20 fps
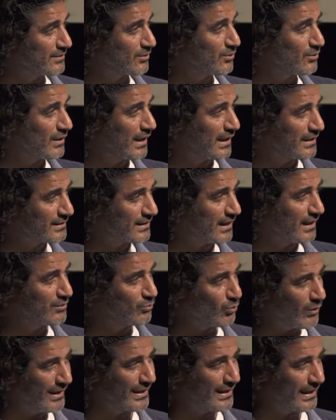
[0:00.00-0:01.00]
So I start
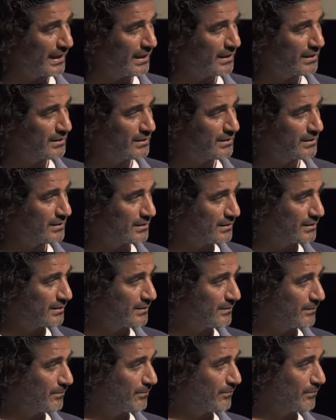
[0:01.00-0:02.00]
1 year,
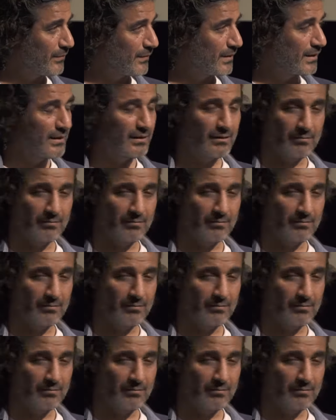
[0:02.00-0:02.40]
mm-hmm.